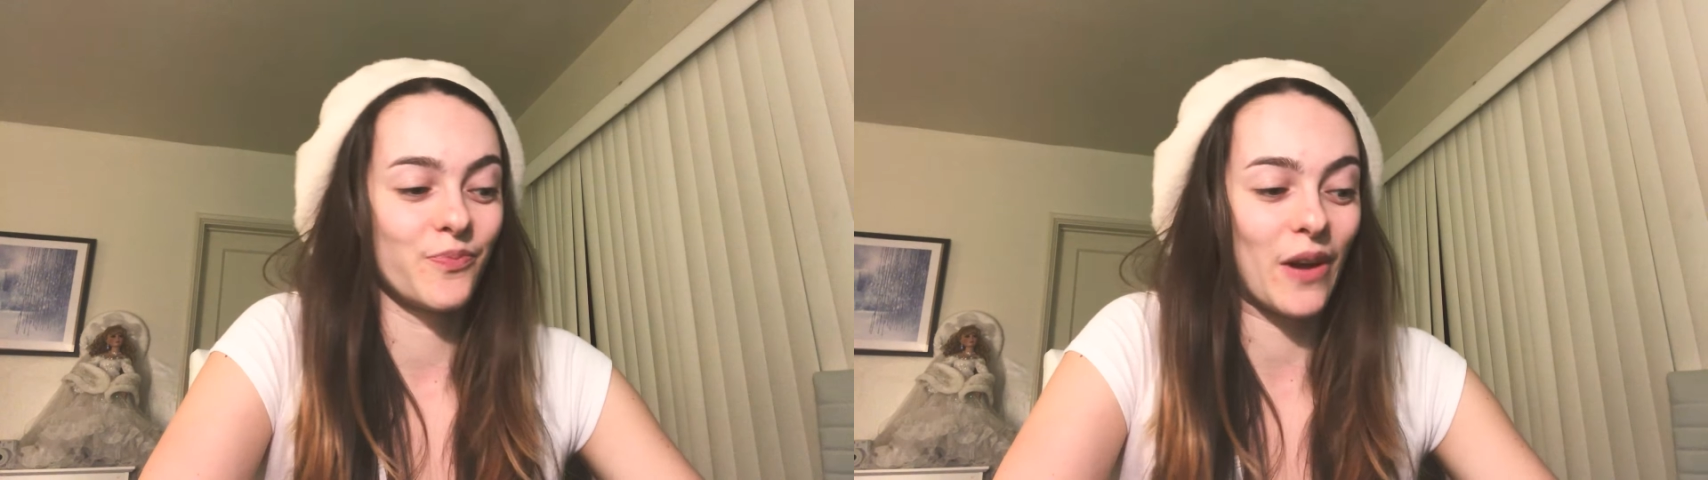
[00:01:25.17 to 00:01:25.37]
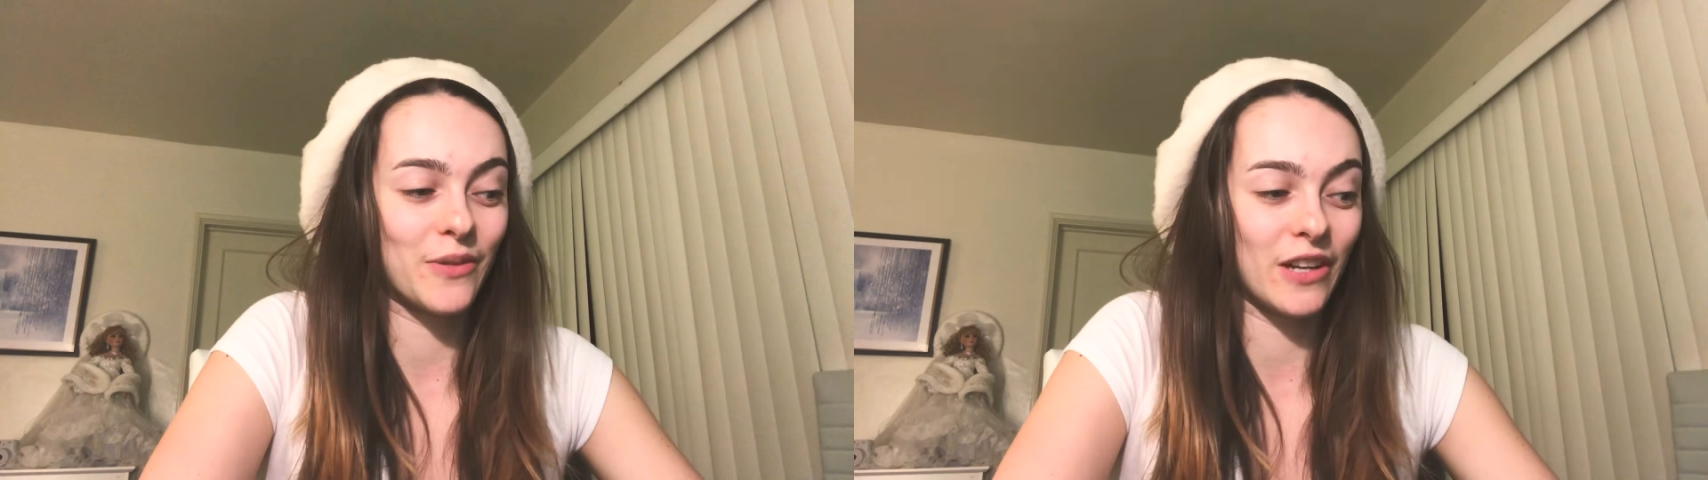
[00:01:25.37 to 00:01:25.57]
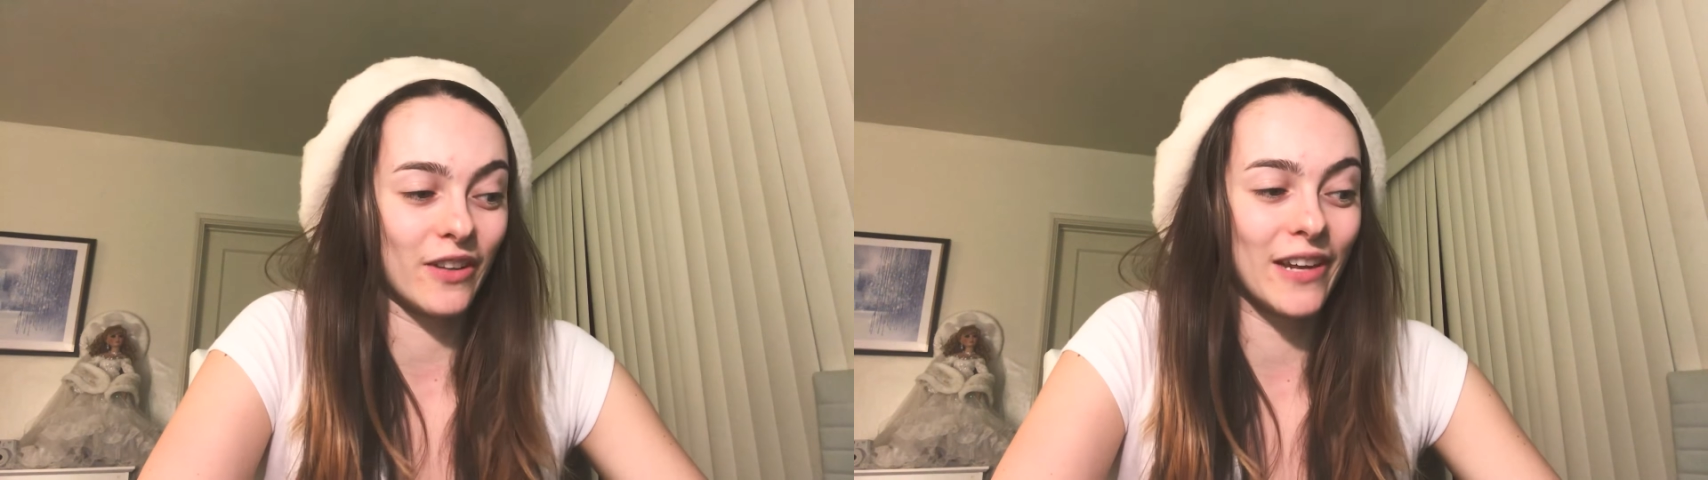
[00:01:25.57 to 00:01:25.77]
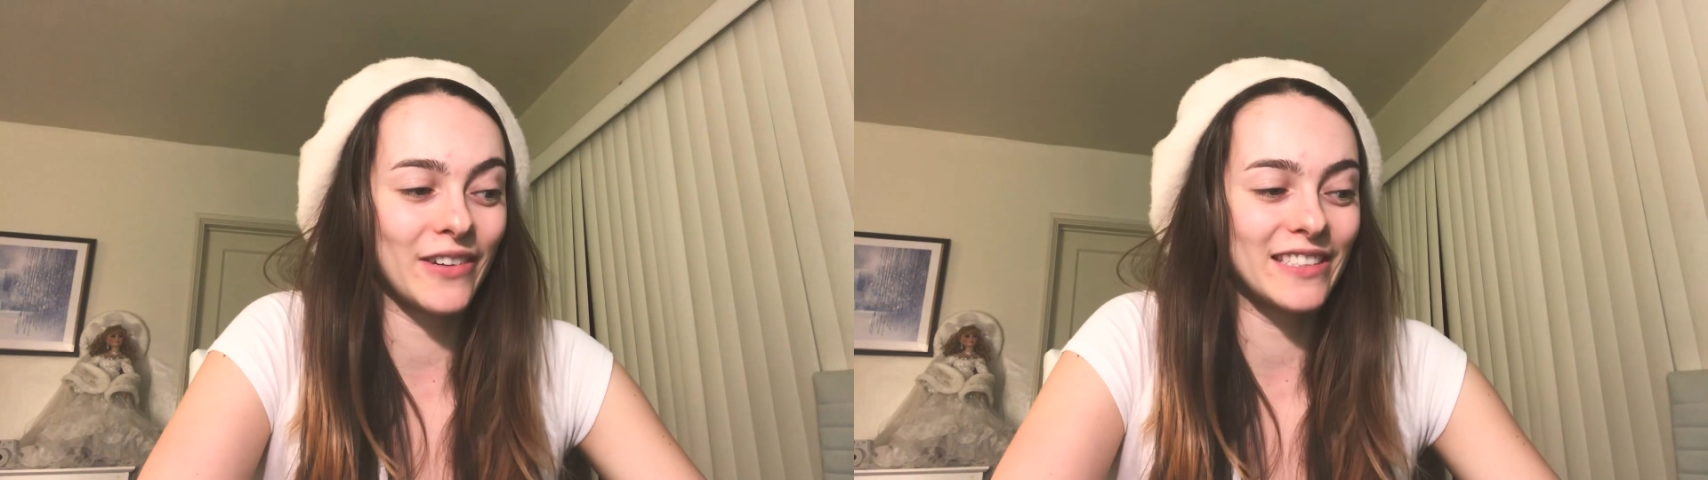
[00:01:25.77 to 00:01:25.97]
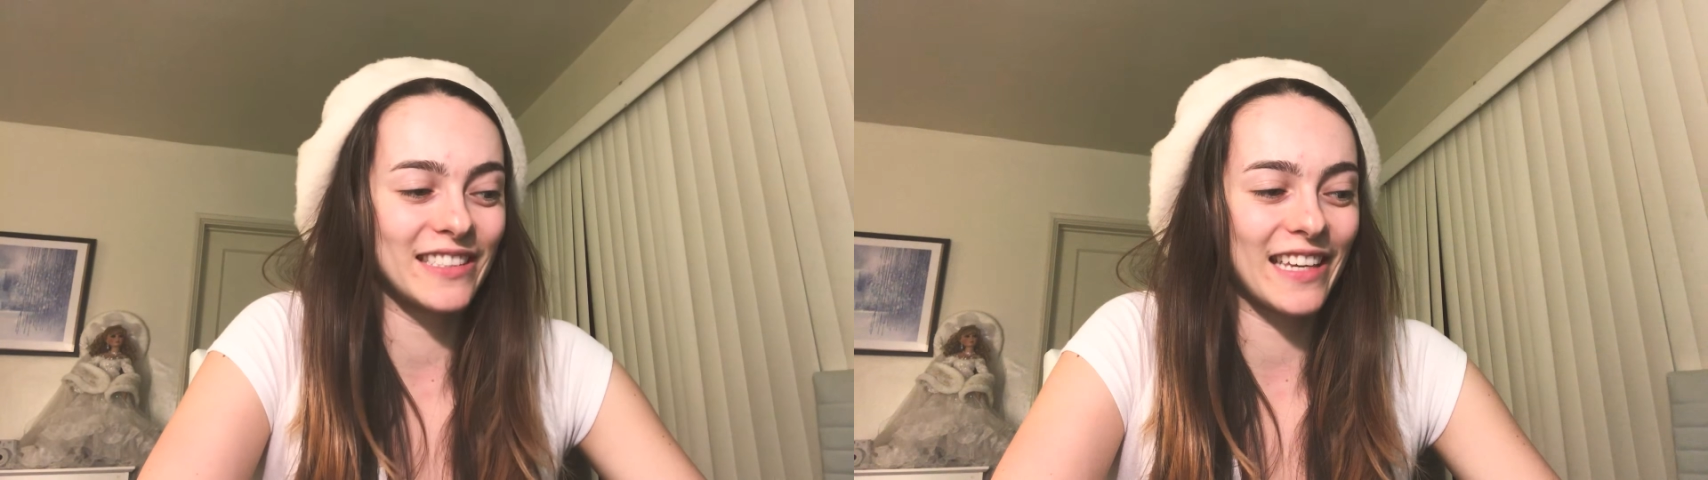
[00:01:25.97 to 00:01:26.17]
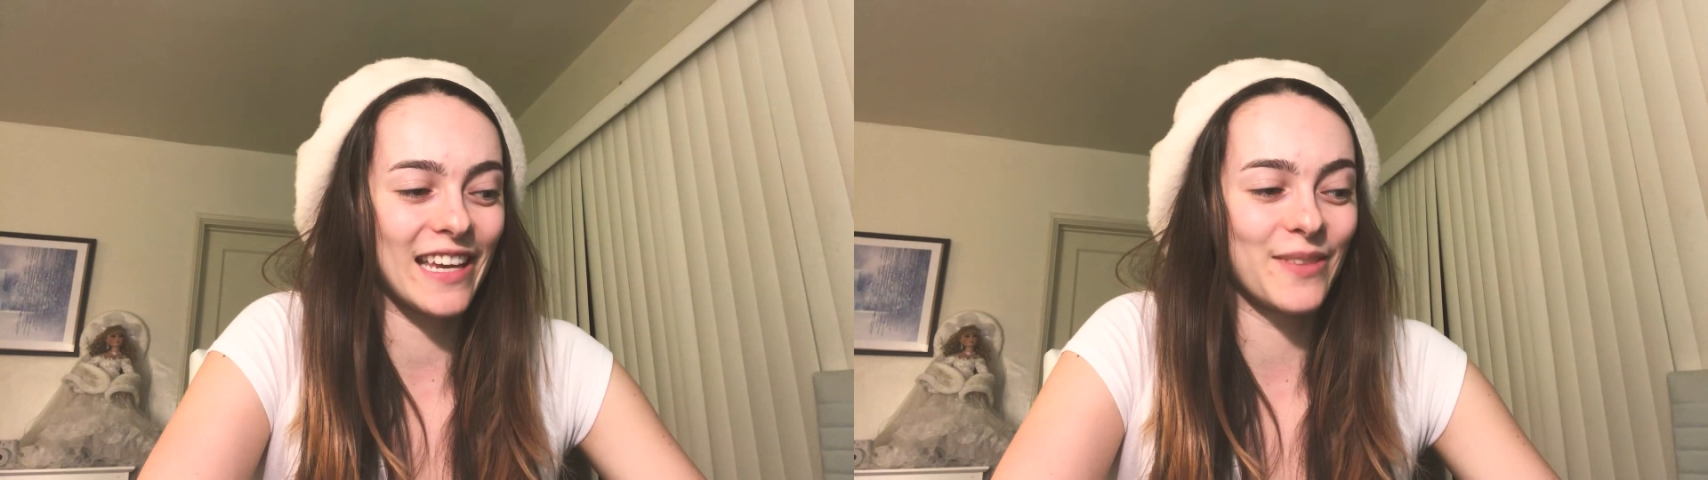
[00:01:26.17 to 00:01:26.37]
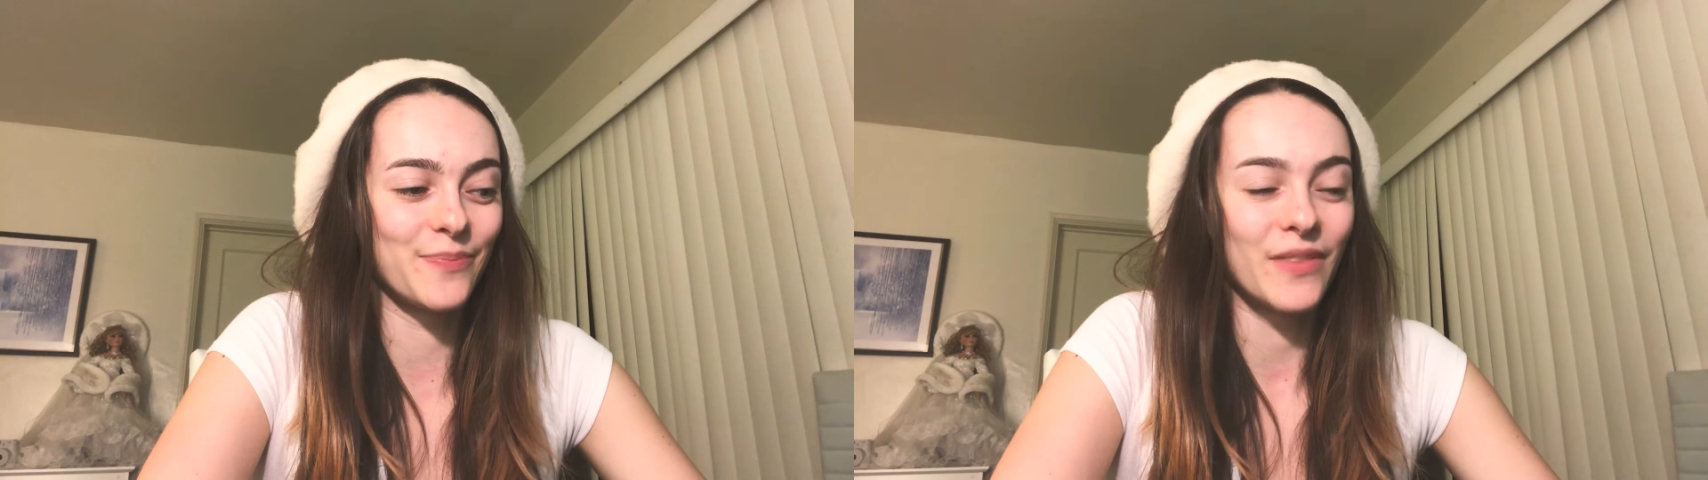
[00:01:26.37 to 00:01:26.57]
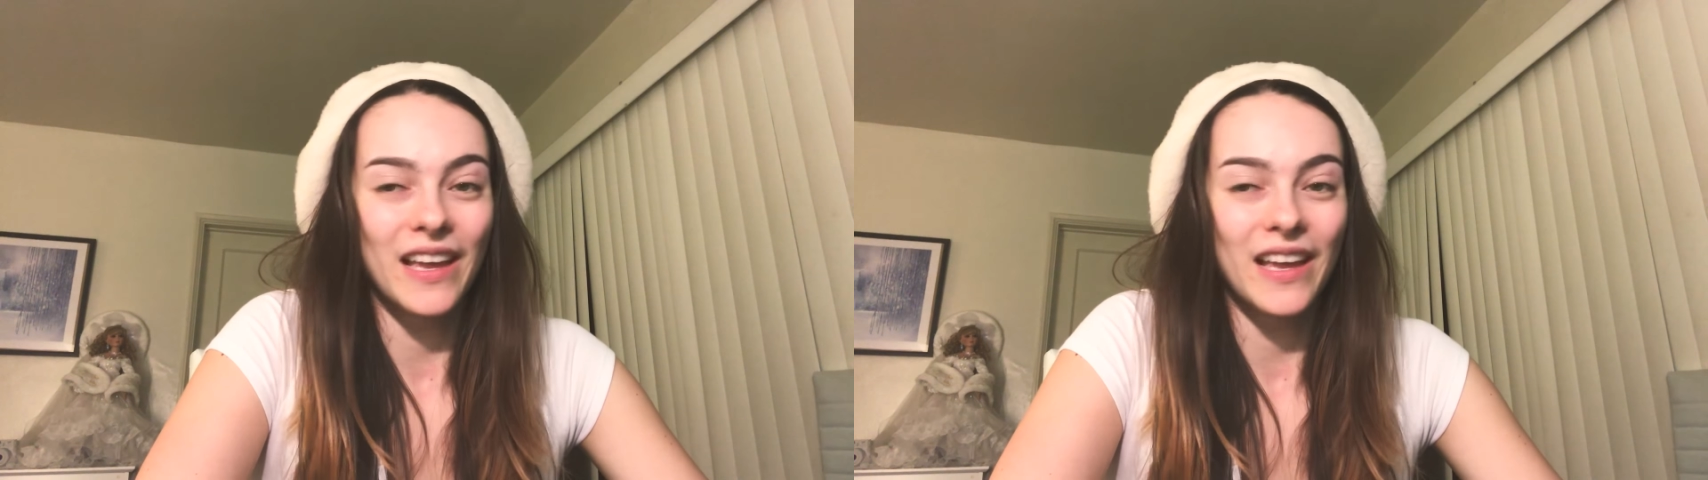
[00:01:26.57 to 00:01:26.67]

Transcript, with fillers: Found it hilarious as a kid.